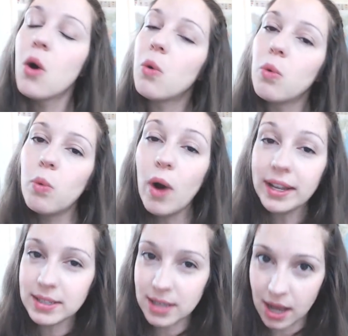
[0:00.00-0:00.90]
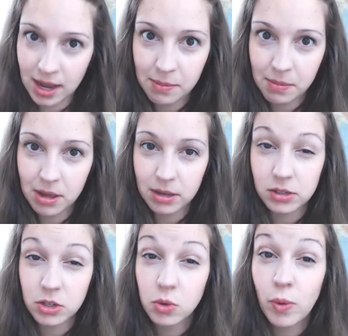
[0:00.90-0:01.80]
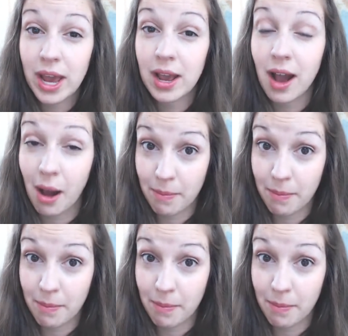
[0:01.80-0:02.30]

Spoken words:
what time do you wake up?